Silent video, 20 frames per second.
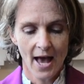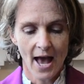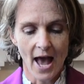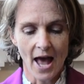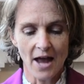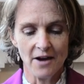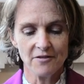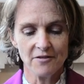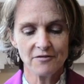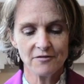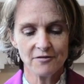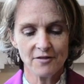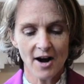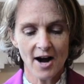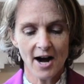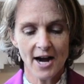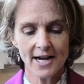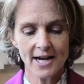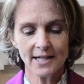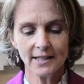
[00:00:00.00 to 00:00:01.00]
And
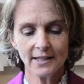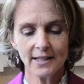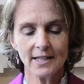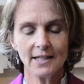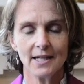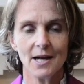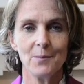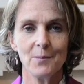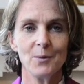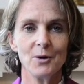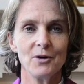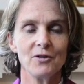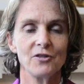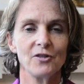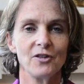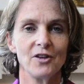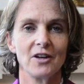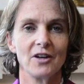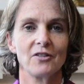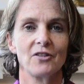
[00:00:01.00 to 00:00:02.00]
finally, number
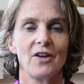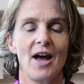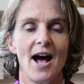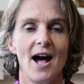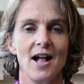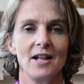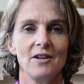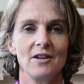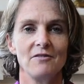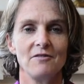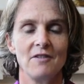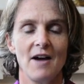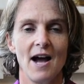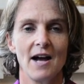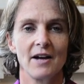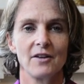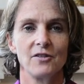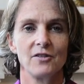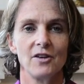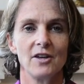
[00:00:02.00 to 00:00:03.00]
six,
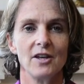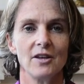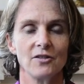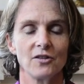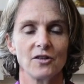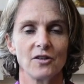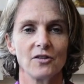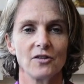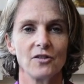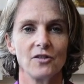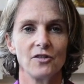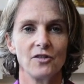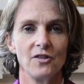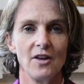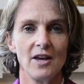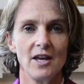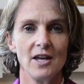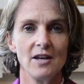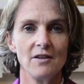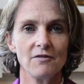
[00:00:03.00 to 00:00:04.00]
Halifax is a
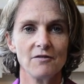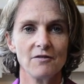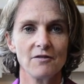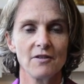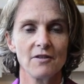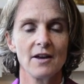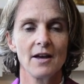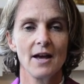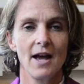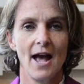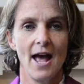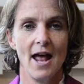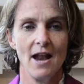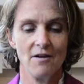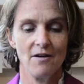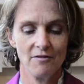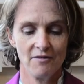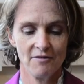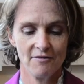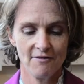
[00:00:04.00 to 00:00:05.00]
safe
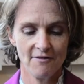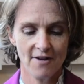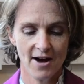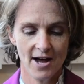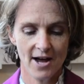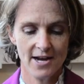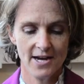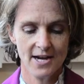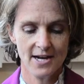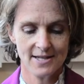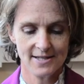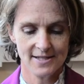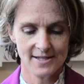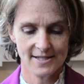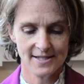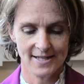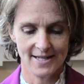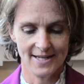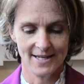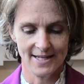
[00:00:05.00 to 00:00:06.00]
and fun
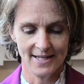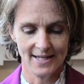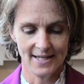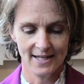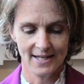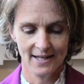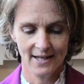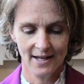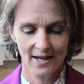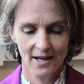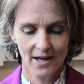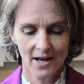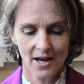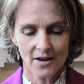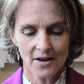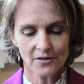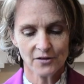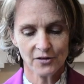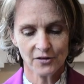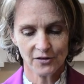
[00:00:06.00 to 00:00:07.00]
city.
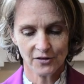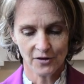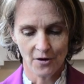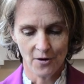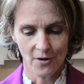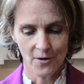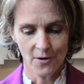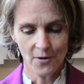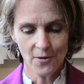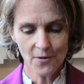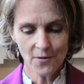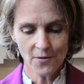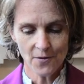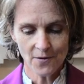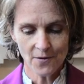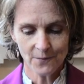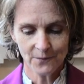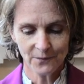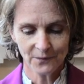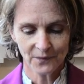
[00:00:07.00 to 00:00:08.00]

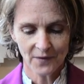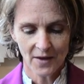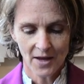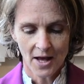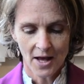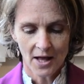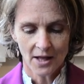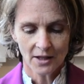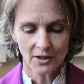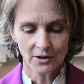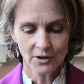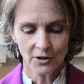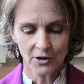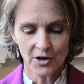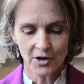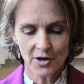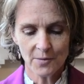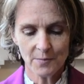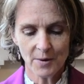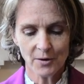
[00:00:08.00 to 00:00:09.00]
So
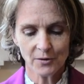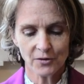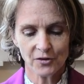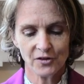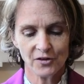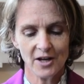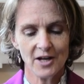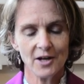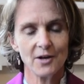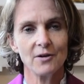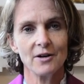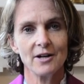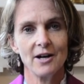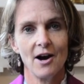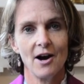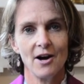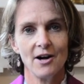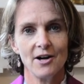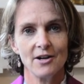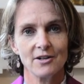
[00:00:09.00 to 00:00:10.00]
learn about Sacred
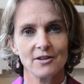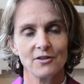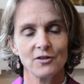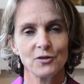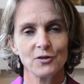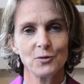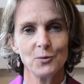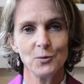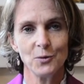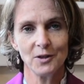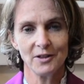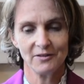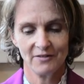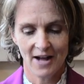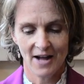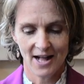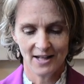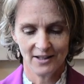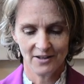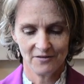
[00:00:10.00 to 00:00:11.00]
Heart School
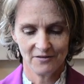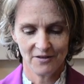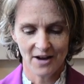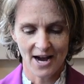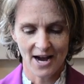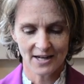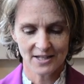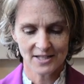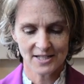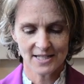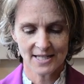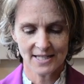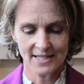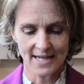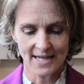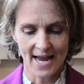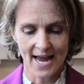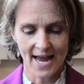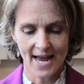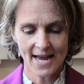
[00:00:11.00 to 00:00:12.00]
of Halifax
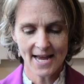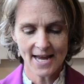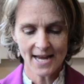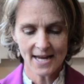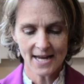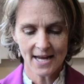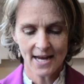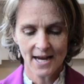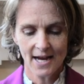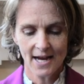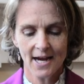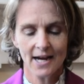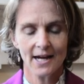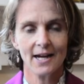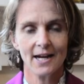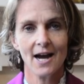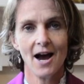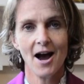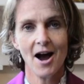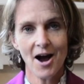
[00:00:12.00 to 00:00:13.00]
today.
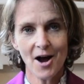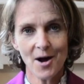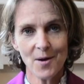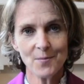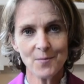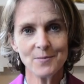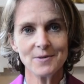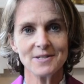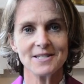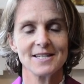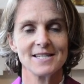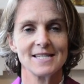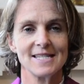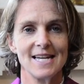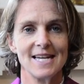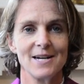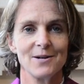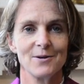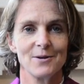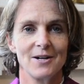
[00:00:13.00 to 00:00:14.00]
Come to
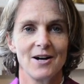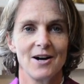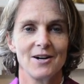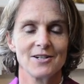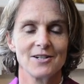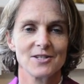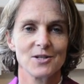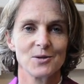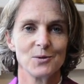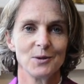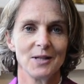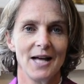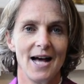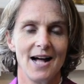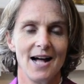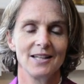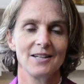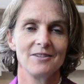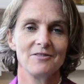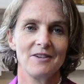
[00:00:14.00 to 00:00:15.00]
Sacred Heart School of
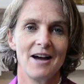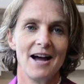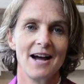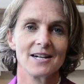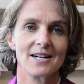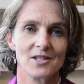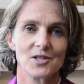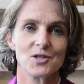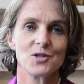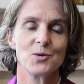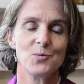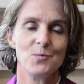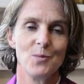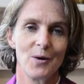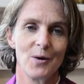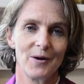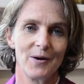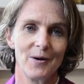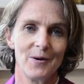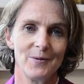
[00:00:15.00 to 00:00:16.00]
Halifax
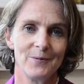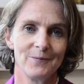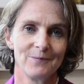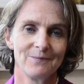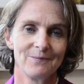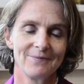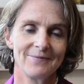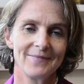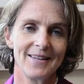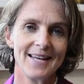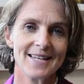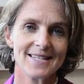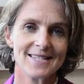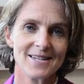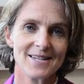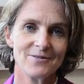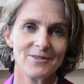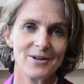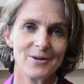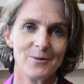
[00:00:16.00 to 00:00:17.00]
tomorrow.
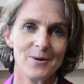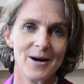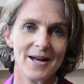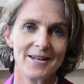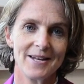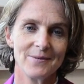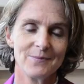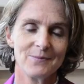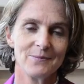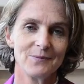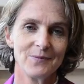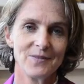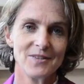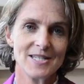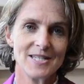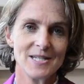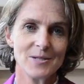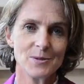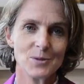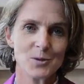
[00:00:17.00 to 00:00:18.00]
Thanks, everyone. See you